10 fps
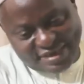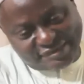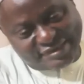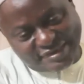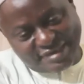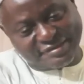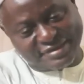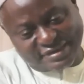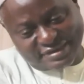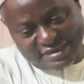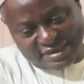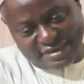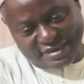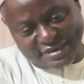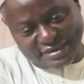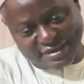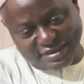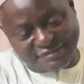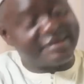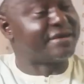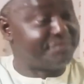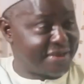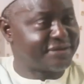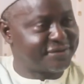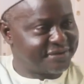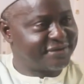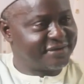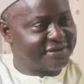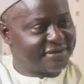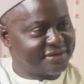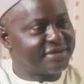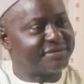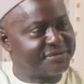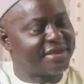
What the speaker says: That's the sad part. For